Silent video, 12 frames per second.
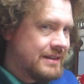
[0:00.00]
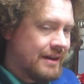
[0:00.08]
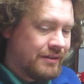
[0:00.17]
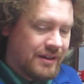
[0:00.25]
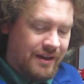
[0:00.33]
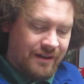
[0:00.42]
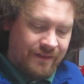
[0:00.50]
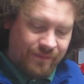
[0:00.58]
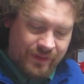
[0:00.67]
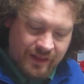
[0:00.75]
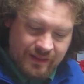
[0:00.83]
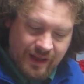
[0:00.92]
out there,
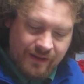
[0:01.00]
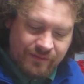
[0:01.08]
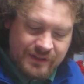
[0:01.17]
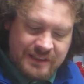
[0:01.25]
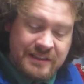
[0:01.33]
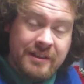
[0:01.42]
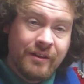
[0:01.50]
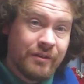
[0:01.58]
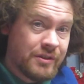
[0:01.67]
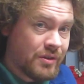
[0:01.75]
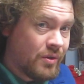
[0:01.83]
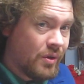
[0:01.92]
they have
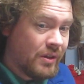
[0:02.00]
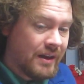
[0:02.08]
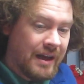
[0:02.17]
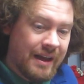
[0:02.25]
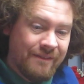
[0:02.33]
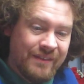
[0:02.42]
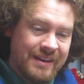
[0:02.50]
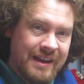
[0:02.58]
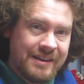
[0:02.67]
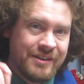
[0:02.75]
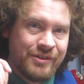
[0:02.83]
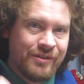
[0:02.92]
Distiller's Cola. I've
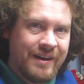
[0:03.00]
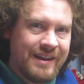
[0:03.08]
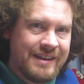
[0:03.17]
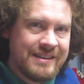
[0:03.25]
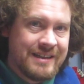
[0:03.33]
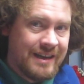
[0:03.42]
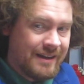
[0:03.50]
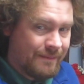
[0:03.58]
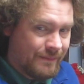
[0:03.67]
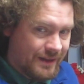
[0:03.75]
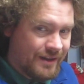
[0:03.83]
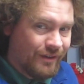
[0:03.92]
yet to try this. I am
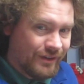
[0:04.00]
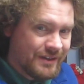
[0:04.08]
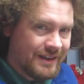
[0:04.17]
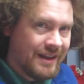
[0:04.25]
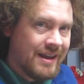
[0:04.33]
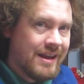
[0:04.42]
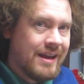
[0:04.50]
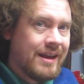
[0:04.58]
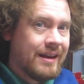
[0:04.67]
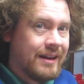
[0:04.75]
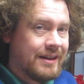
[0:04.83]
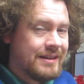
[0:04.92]
eager to
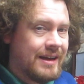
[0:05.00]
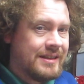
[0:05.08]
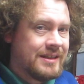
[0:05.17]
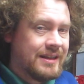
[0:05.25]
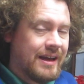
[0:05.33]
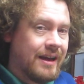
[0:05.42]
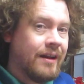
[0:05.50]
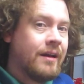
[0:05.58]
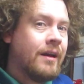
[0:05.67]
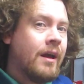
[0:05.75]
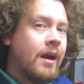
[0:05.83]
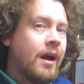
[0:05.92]
get a taste of that.
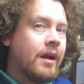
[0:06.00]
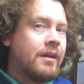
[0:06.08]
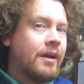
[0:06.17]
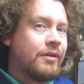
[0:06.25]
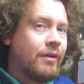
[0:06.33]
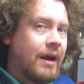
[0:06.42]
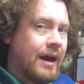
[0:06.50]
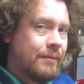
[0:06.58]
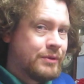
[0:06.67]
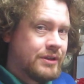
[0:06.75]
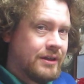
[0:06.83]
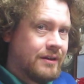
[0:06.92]
Another
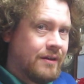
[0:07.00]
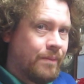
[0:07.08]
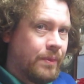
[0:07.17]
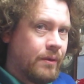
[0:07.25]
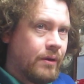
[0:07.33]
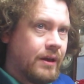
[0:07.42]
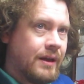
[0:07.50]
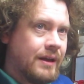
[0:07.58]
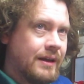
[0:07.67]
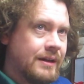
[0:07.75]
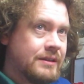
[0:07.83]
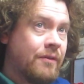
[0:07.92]
option
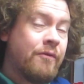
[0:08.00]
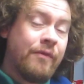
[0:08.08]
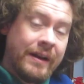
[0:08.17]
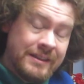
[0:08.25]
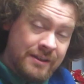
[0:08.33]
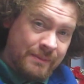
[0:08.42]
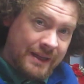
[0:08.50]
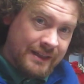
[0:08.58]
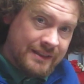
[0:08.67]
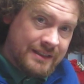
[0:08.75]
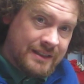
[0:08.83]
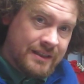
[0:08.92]
is
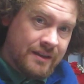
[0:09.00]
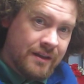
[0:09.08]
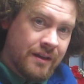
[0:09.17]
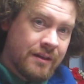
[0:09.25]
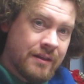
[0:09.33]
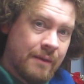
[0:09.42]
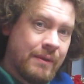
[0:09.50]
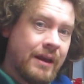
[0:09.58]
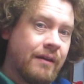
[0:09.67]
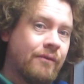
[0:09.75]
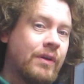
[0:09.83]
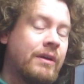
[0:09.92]
Fentiman's. They make
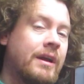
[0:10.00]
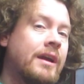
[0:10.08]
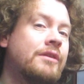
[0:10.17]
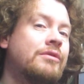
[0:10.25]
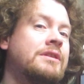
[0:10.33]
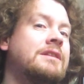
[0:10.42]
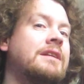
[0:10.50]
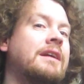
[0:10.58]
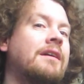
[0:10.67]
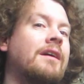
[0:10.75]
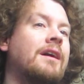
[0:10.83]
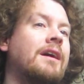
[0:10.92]
a very interesting